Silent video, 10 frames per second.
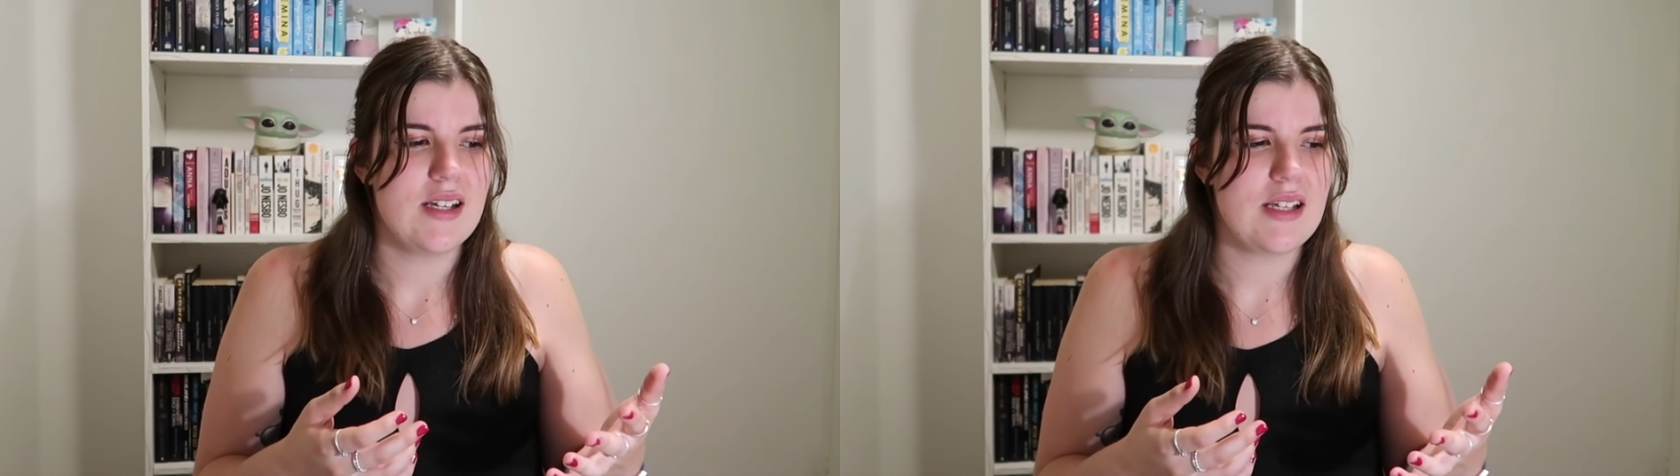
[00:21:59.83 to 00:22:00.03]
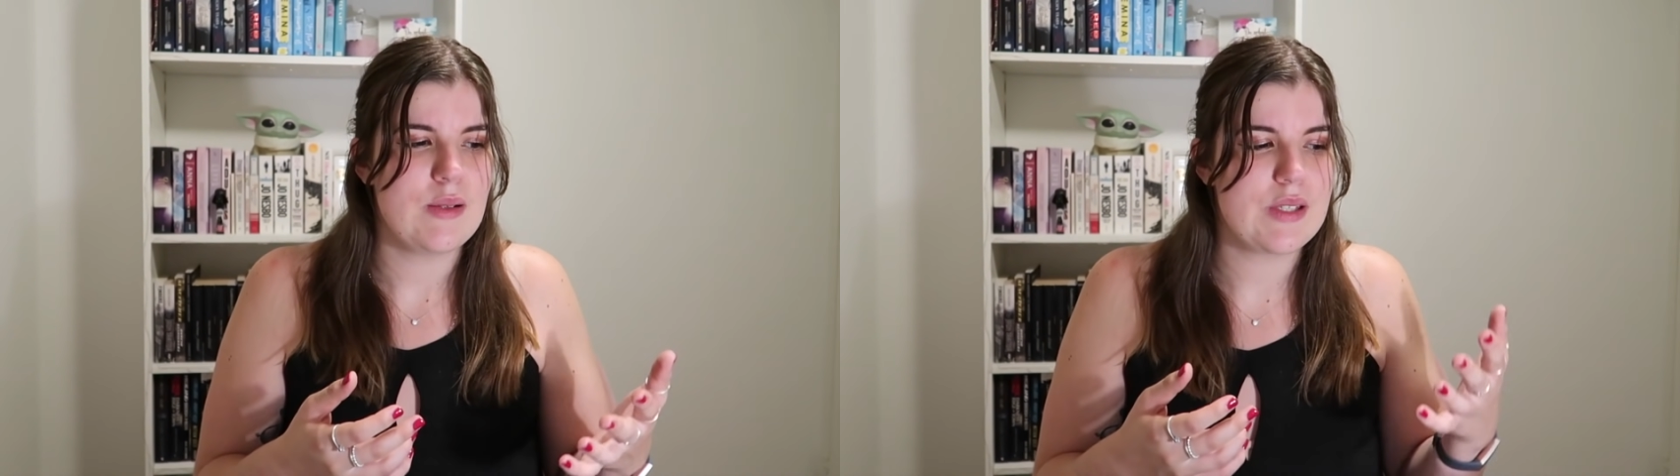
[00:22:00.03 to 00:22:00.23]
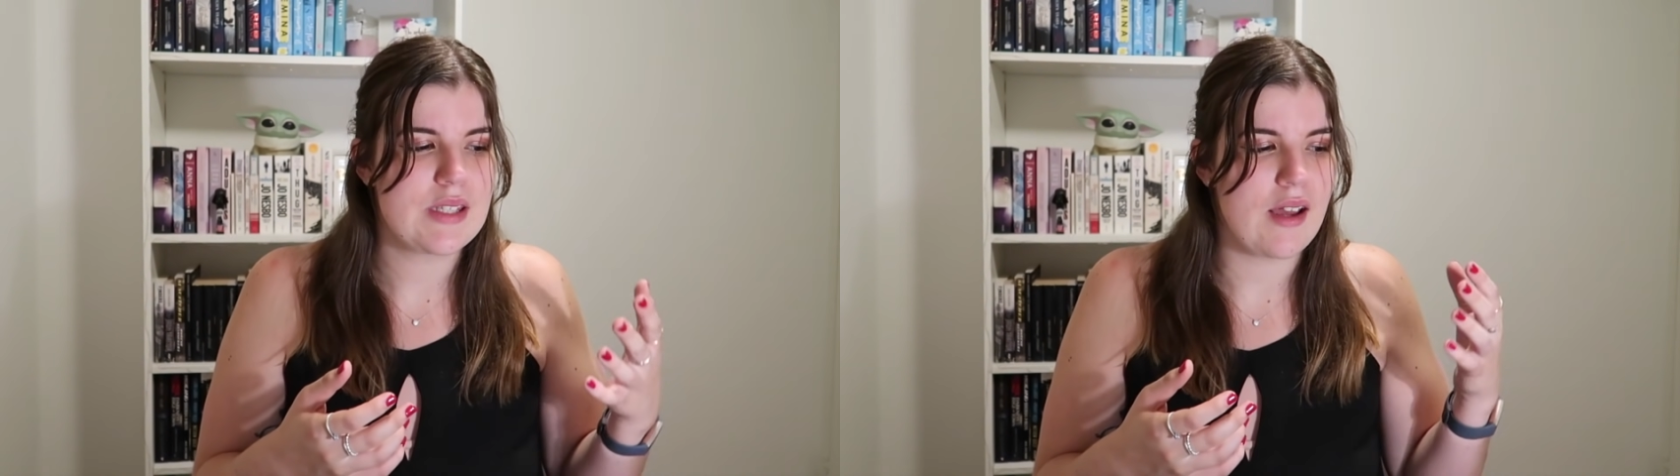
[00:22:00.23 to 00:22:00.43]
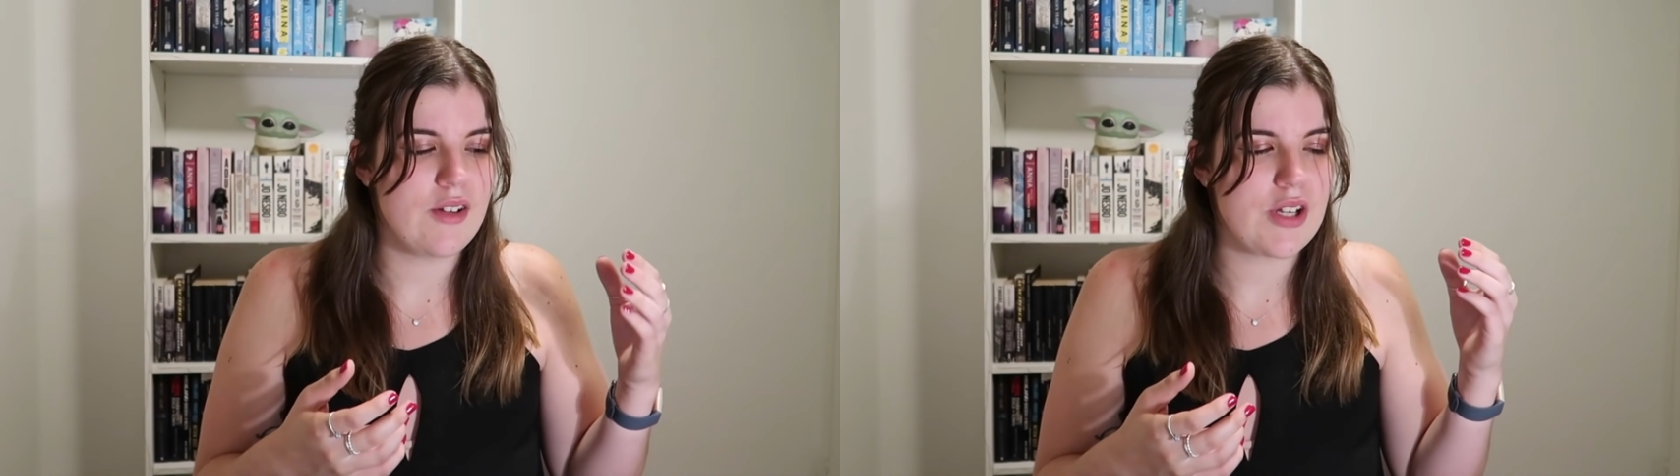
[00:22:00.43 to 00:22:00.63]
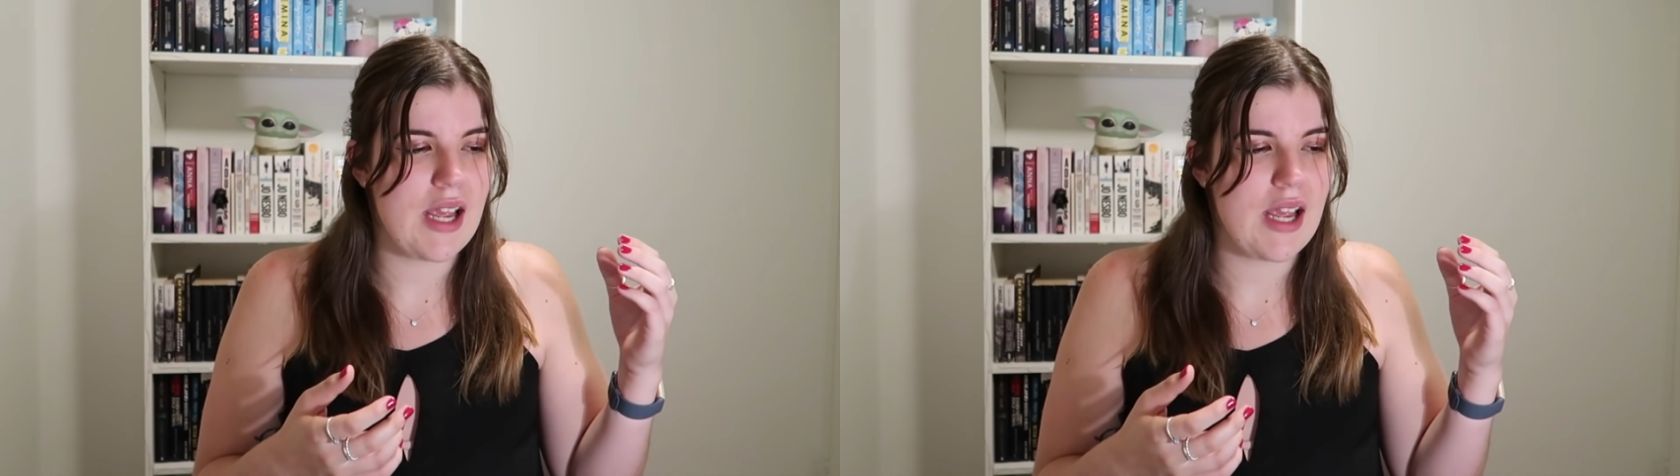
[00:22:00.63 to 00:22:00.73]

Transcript: he was such